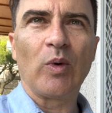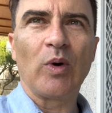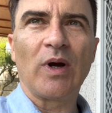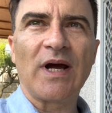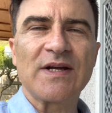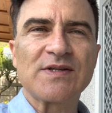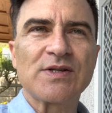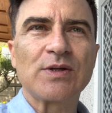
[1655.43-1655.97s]

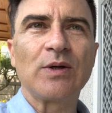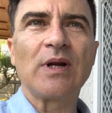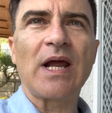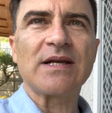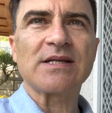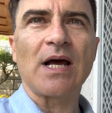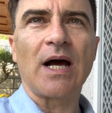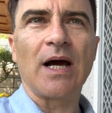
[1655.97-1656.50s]
as soon
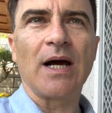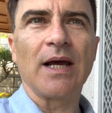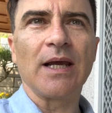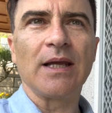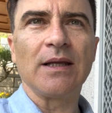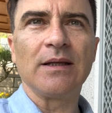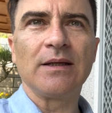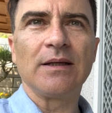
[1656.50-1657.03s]
as
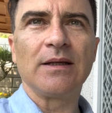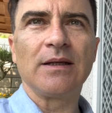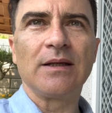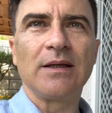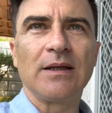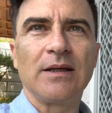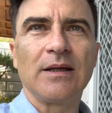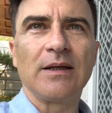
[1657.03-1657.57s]
I
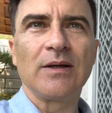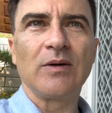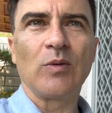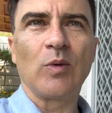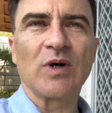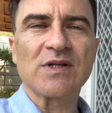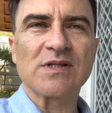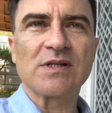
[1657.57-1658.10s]

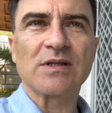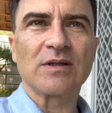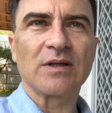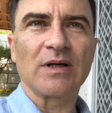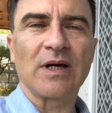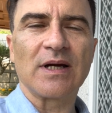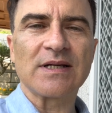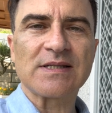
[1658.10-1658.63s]
was
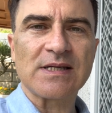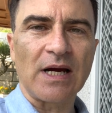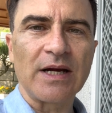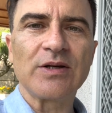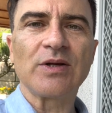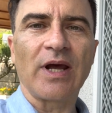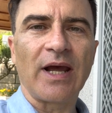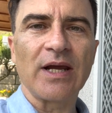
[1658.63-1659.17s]
assigned
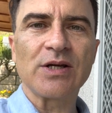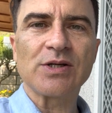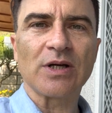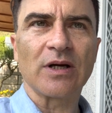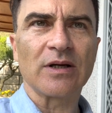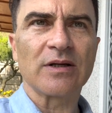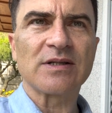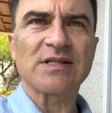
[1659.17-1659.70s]
to
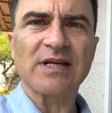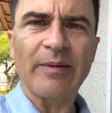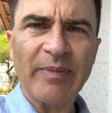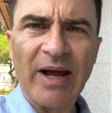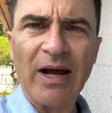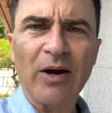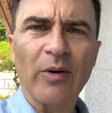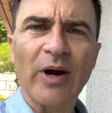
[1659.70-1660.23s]
Asia,
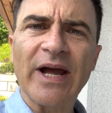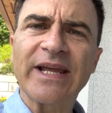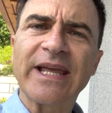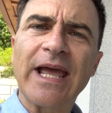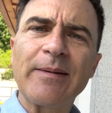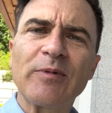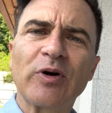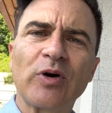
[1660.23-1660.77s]
somehow I
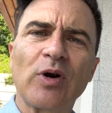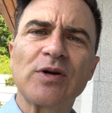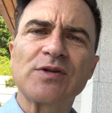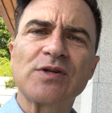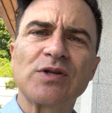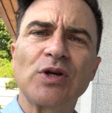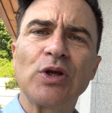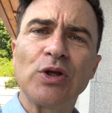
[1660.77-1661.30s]
came
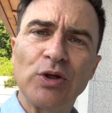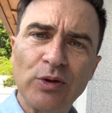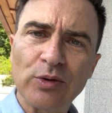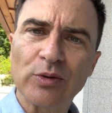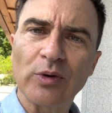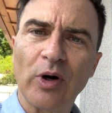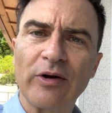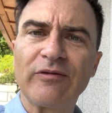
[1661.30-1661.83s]
across
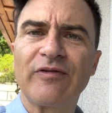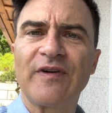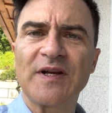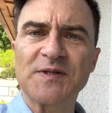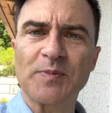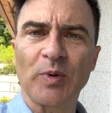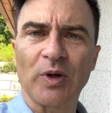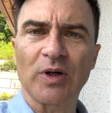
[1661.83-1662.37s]
you on
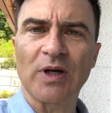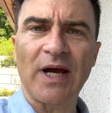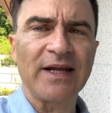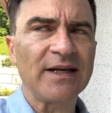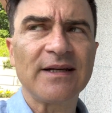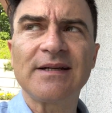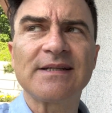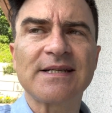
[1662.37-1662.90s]
Facebook. I
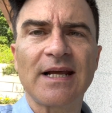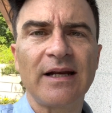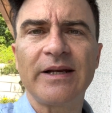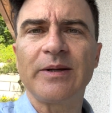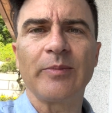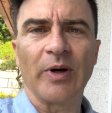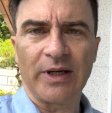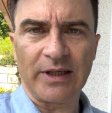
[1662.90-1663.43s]
didn't tell
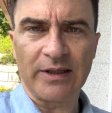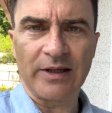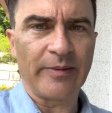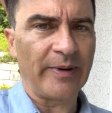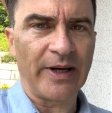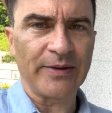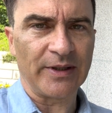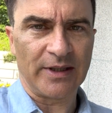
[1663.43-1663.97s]
anybody
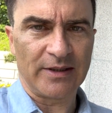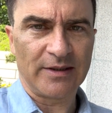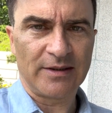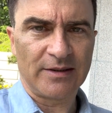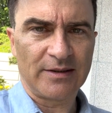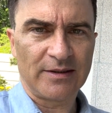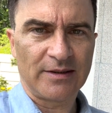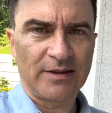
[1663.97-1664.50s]
about it,
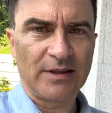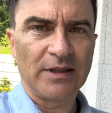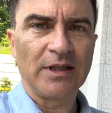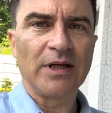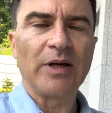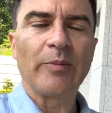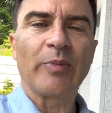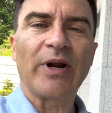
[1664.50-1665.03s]

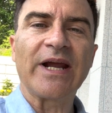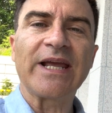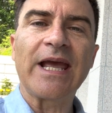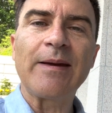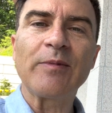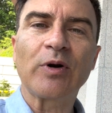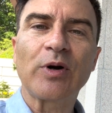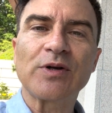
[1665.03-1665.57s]
but I
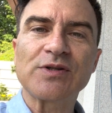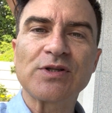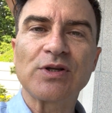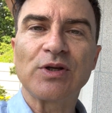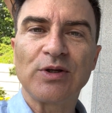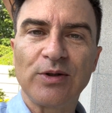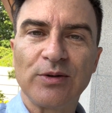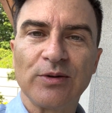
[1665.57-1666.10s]
came across
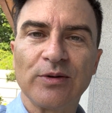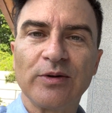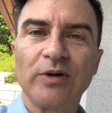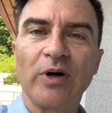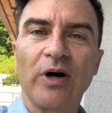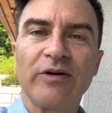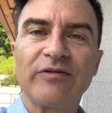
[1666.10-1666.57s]
you on